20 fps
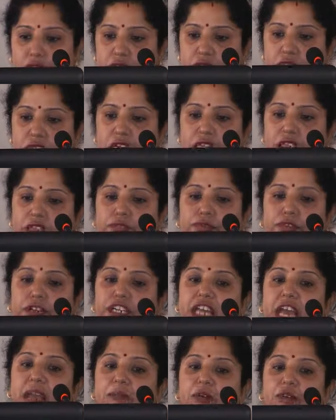there are
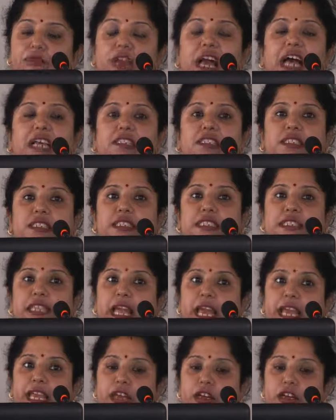different types of cancers
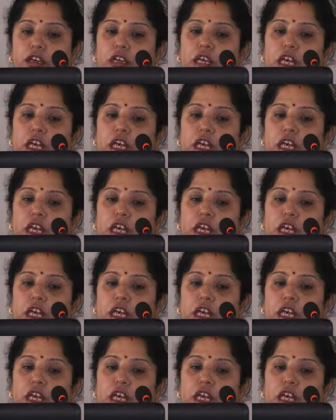like